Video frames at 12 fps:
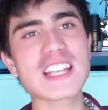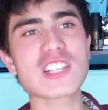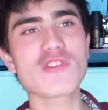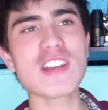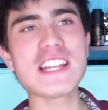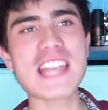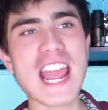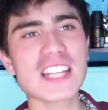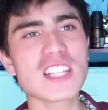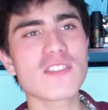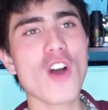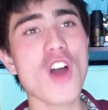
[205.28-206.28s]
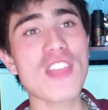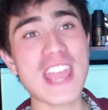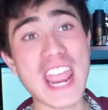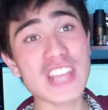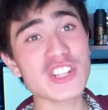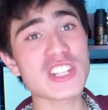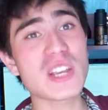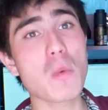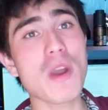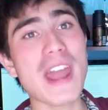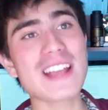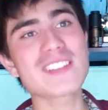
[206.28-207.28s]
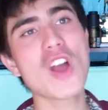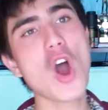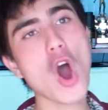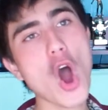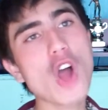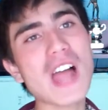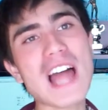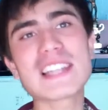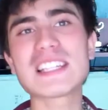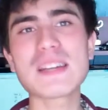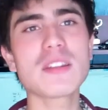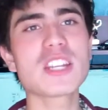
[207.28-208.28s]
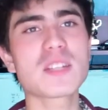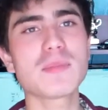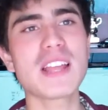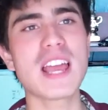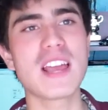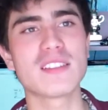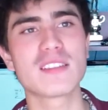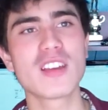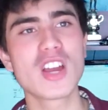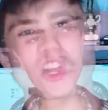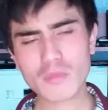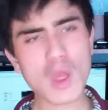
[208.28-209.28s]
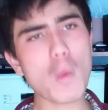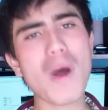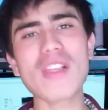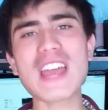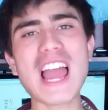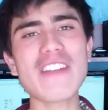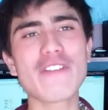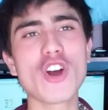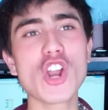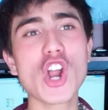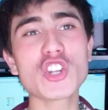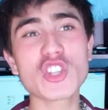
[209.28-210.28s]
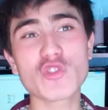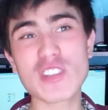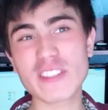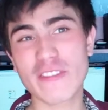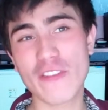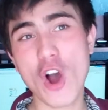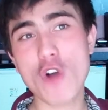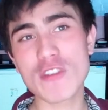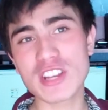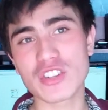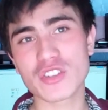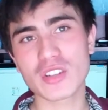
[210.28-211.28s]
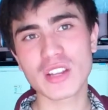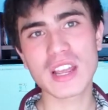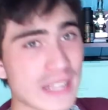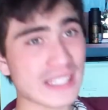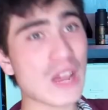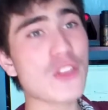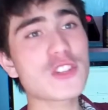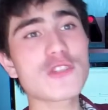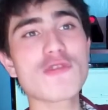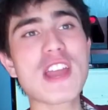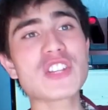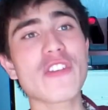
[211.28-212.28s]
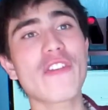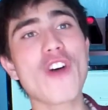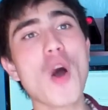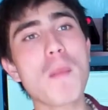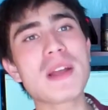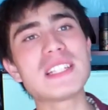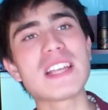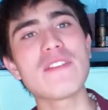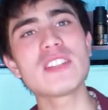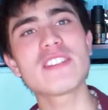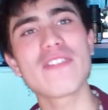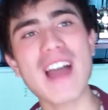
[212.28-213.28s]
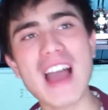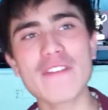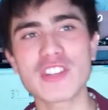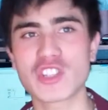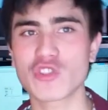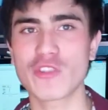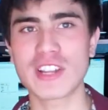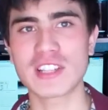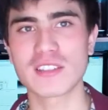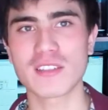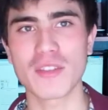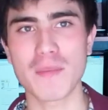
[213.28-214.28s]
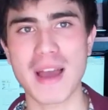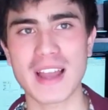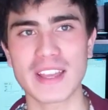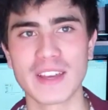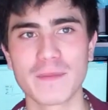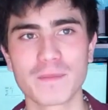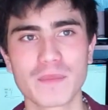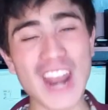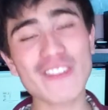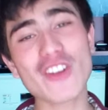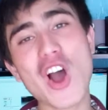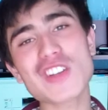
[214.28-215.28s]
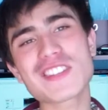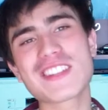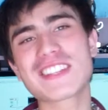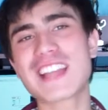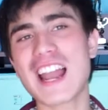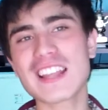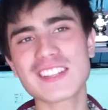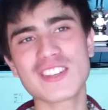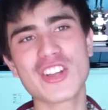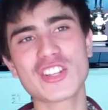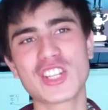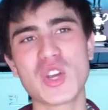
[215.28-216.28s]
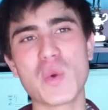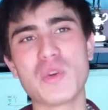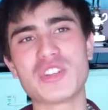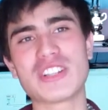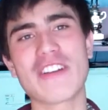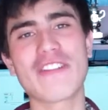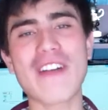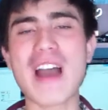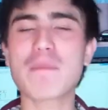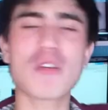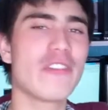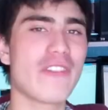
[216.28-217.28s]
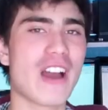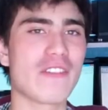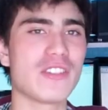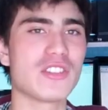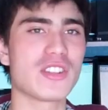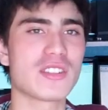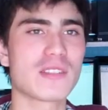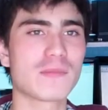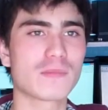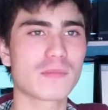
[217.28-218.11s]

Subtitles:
S3, Nexus 4 and the HTC One X all had similar displays, while the iPhone only just reached 4-inch. Now there's a range of 4.7 to 5-inch screens on the market, and of course the Galaxy Note 2, which is at 5.5 inches.